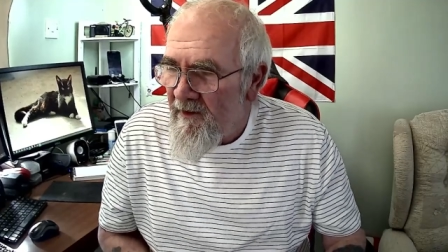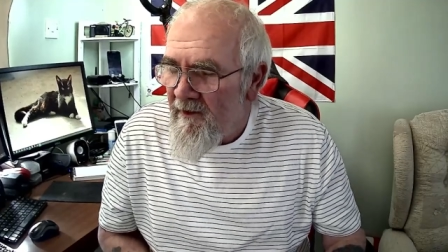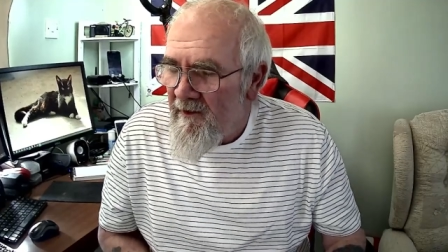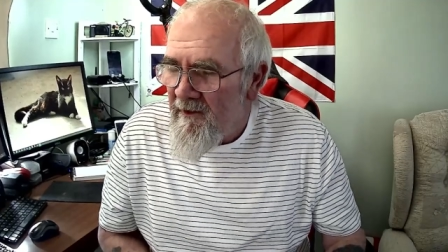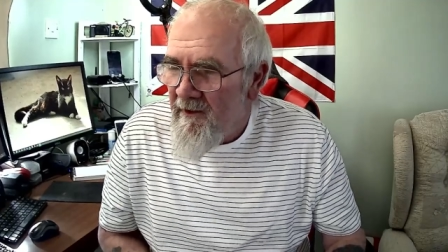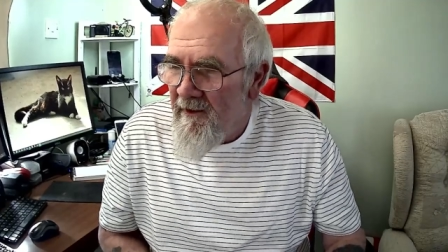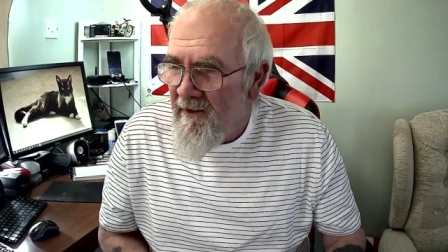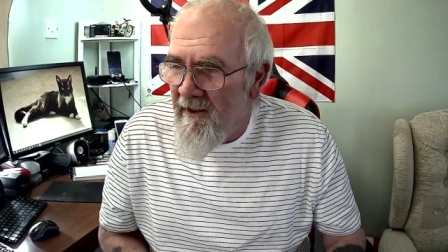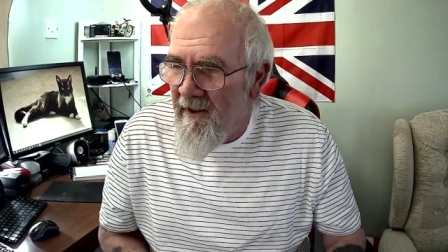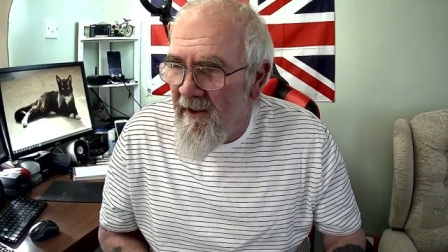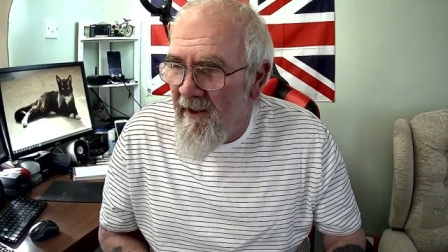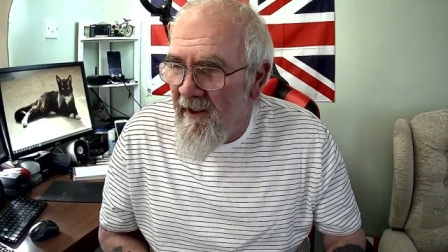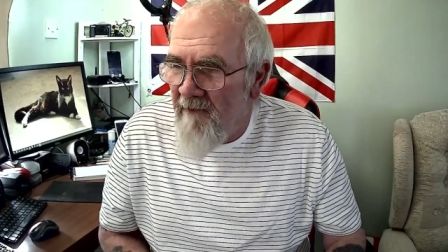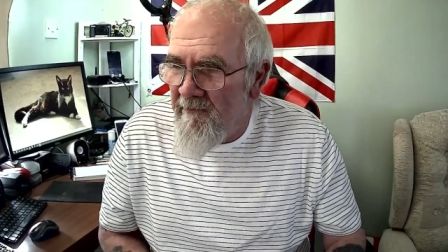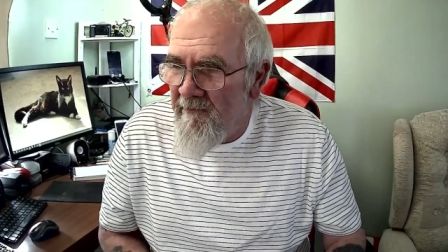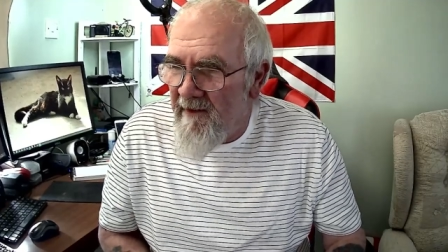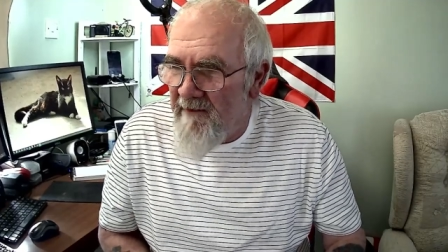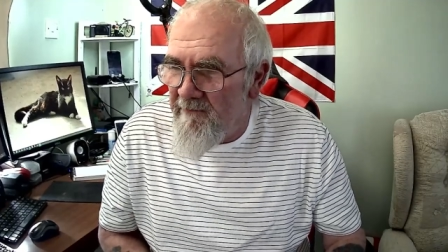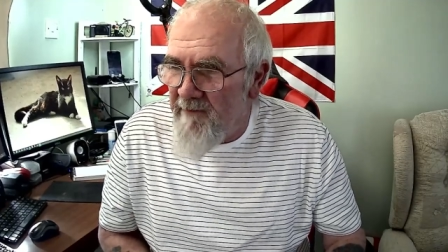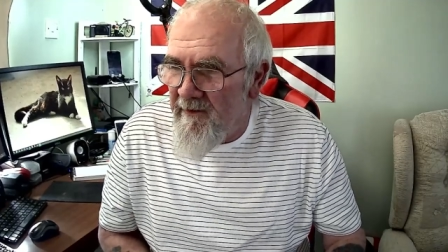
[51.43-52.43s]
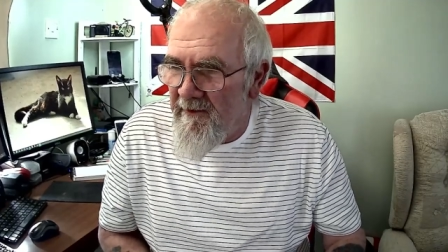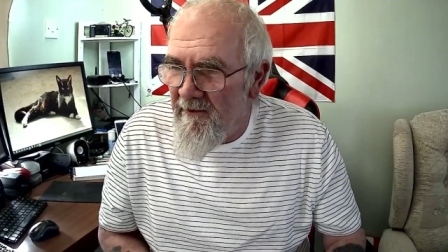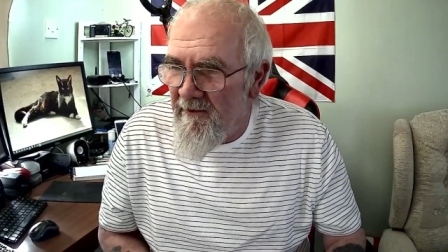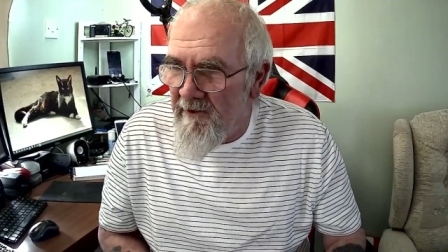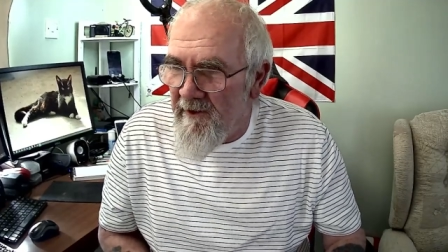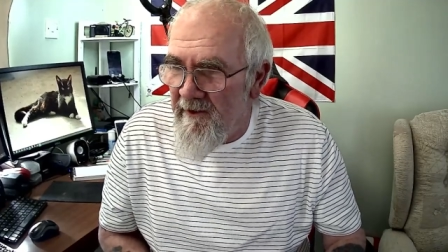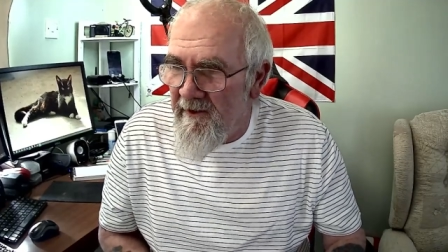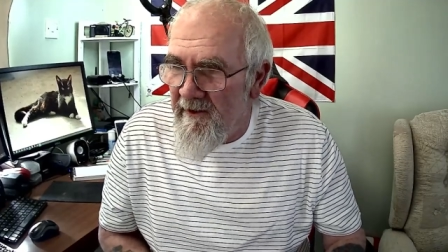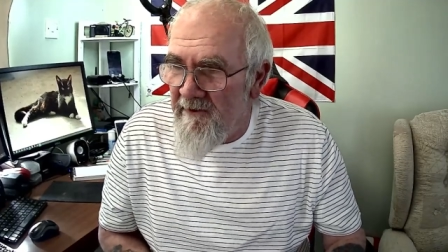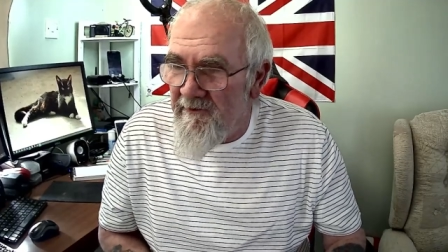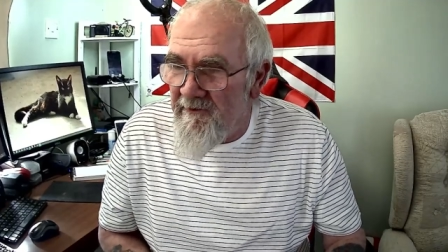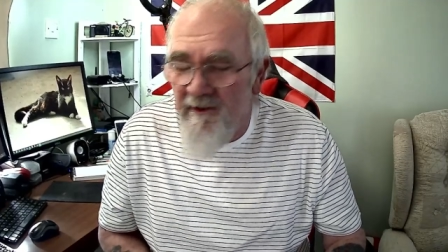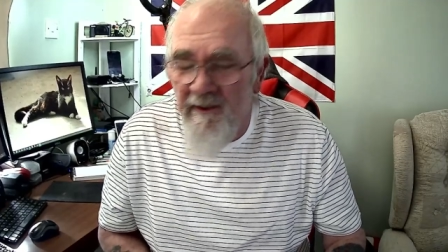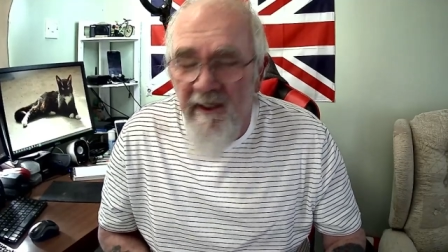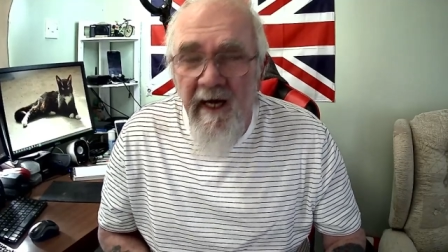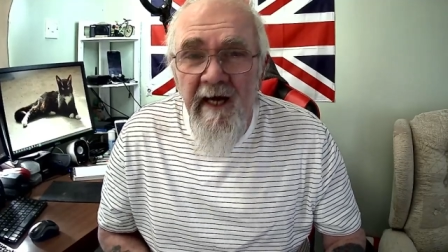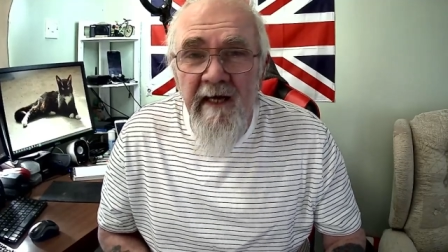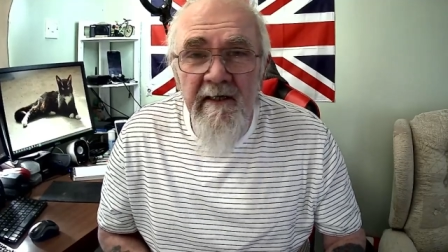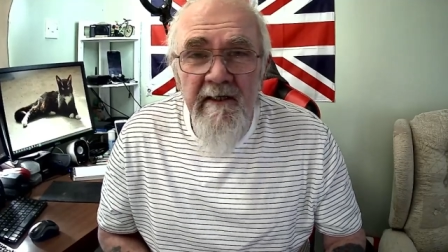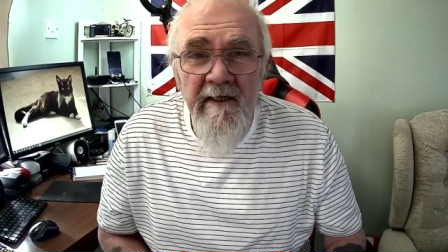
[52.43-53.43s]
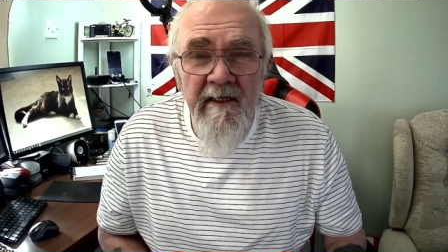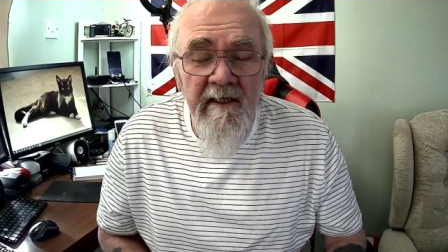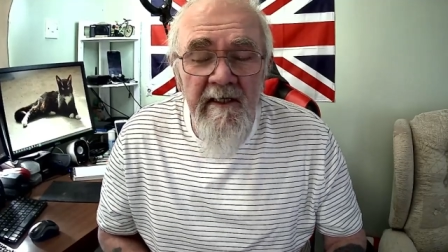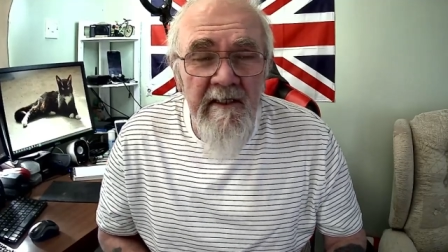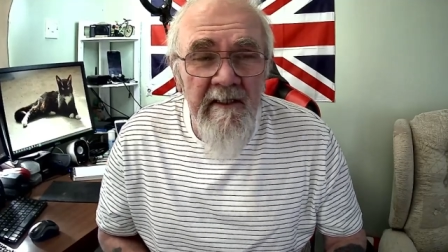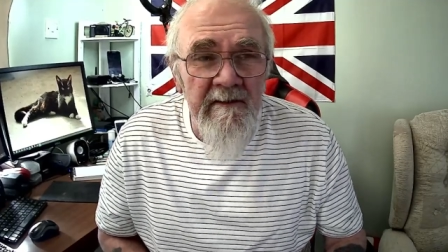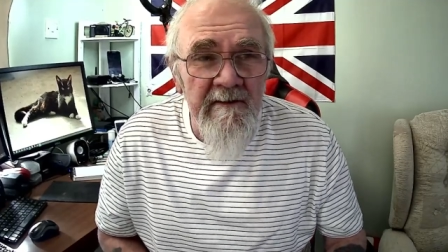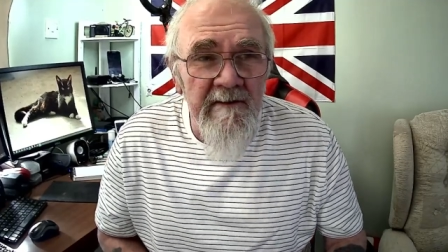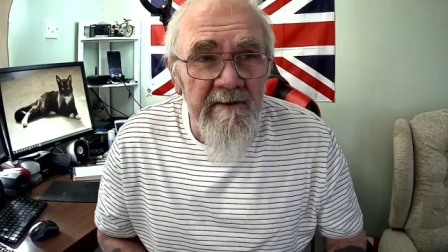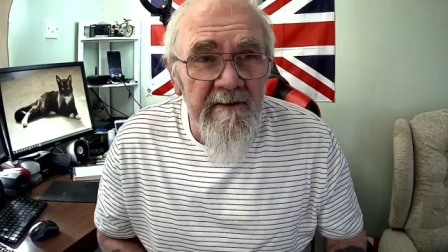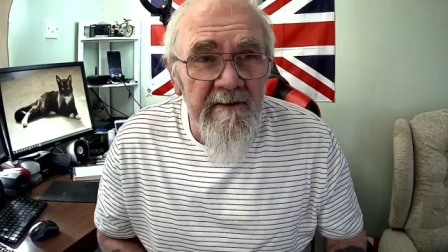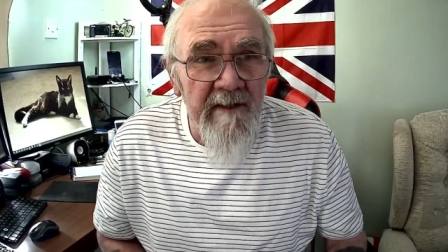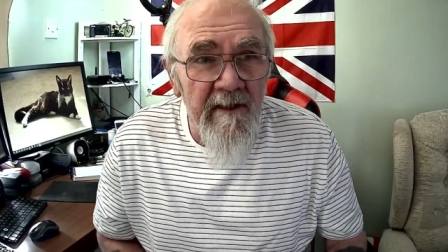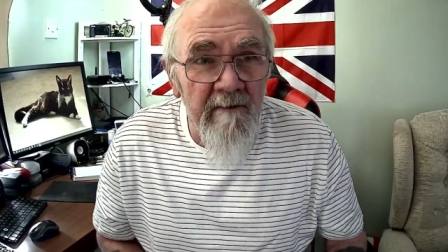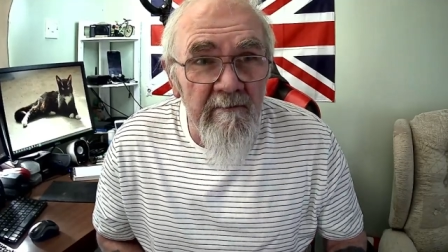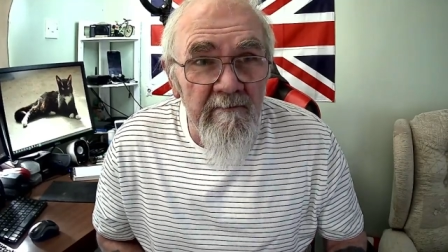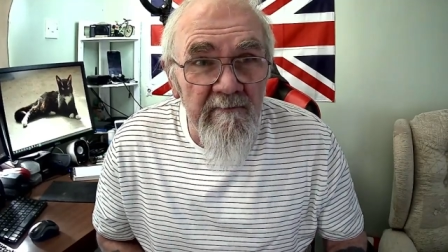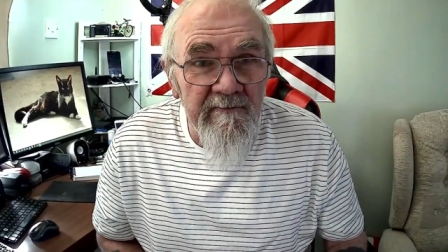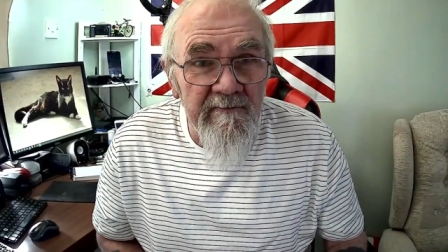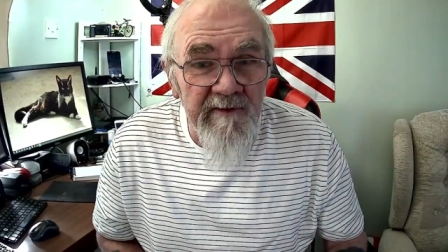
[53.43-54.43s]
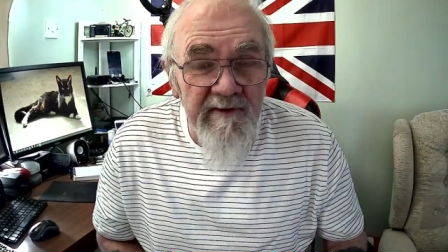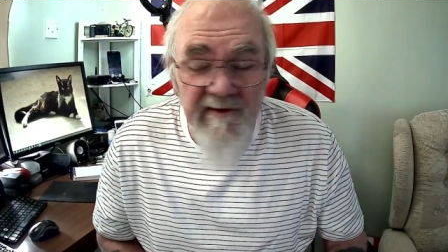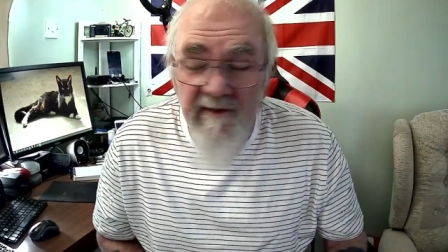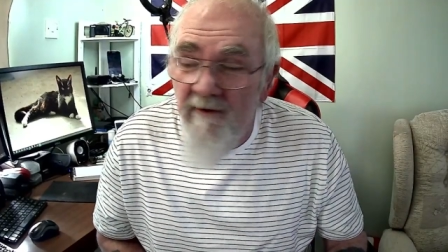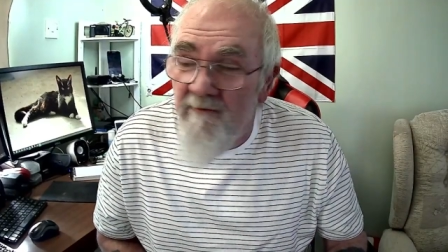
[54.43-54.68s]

They've been looking into that, and for some